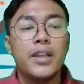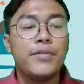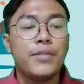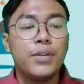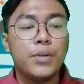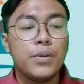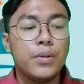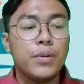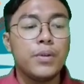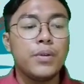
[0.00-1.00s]
if
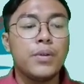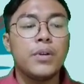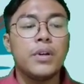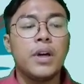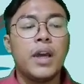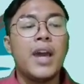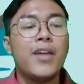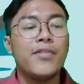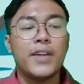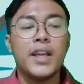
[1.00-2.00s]
you
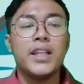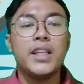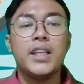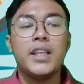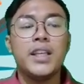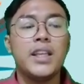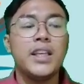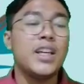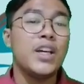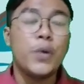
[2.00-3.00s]
have
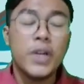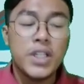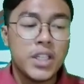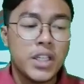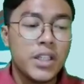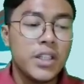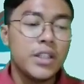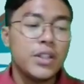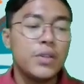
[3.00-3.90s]
any question,